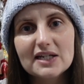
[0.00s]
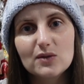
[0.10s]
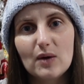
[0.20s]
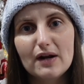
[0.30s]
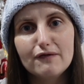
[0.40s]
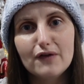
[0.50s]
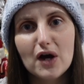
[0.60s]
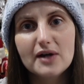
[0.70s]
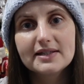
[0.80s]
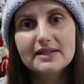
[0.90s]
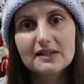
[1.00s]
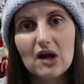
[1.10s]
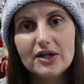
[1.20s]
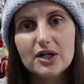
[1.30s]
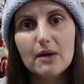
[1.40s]
because when I first
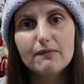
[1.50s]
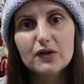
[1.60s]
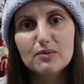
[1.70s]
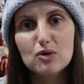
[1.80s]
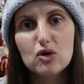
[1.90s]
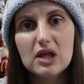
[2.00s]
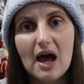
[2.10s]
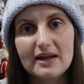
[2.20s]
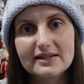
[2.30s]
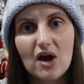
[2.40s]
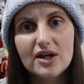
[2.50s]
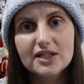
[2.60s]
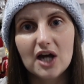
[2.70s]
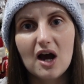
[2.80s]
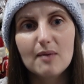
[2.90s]
signed up for the ball, I
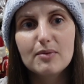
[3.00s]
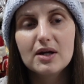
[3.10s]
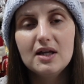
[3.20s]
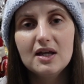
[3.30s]
signed up